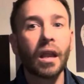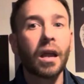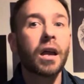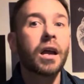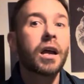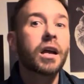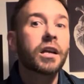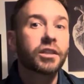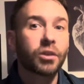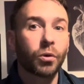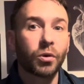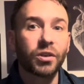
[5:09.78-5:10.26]

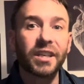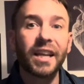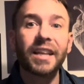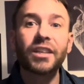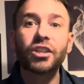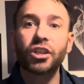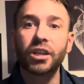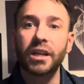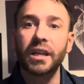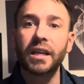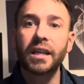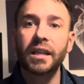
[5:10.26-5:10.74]
So
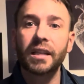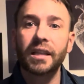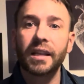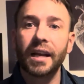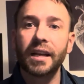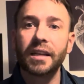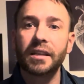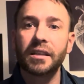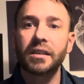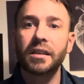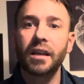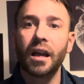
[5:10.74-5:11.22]
essentially,
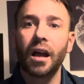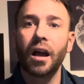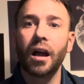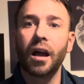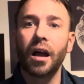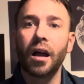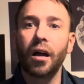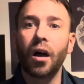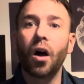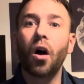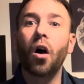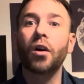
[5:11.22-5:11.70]
that's
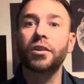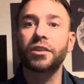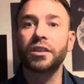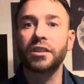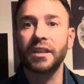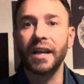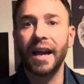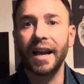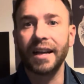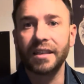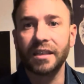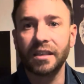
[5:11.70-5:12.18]
heart
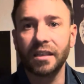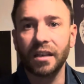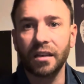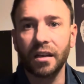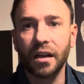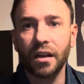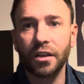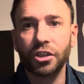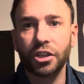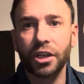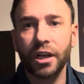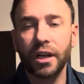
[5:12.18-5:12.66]
attacks in a
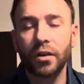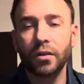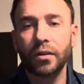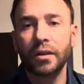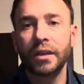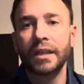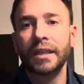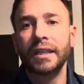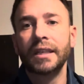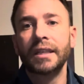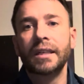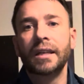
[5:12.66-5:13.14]
nutshell.
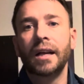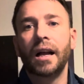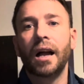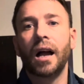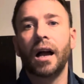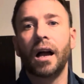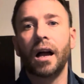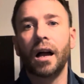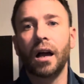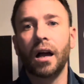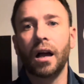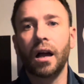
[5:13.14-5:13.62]

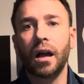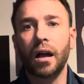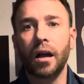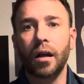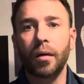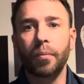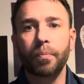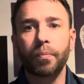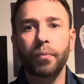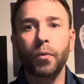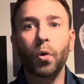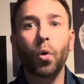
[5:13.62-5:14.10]

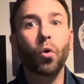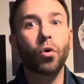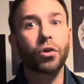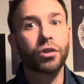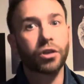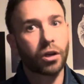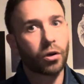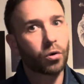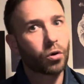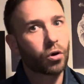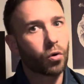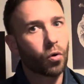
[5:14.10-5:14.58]

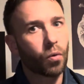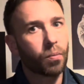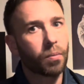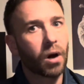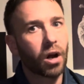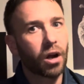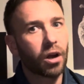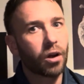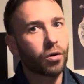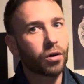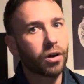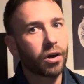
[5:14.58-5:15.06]
Also called
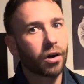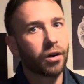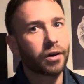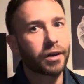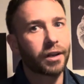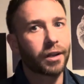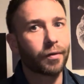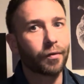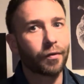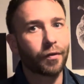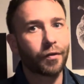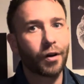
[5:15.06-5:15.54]

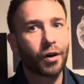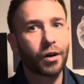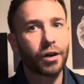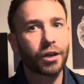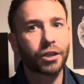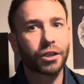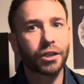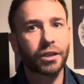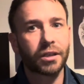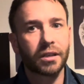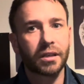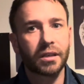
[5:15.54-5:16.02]
myocardial
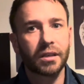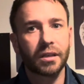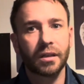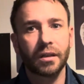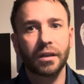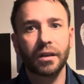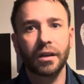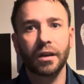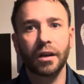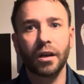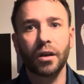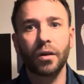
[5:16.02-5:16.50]
infarctions. You
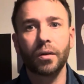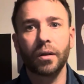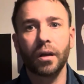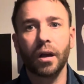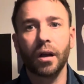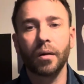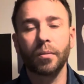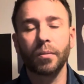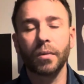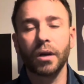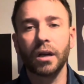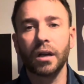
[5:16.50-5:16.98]
know,
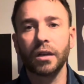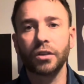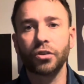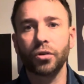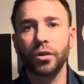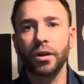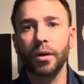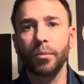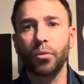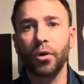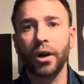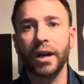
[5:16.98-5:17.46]
I'm trying
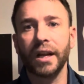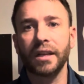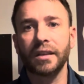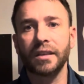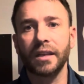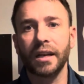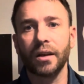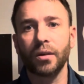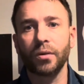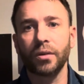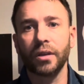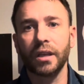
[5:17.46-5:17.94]
to break
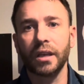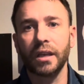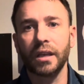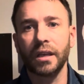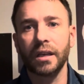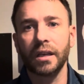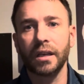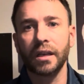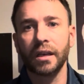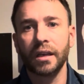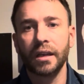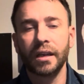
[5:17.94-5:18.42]
down
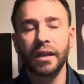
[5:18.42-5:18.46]
the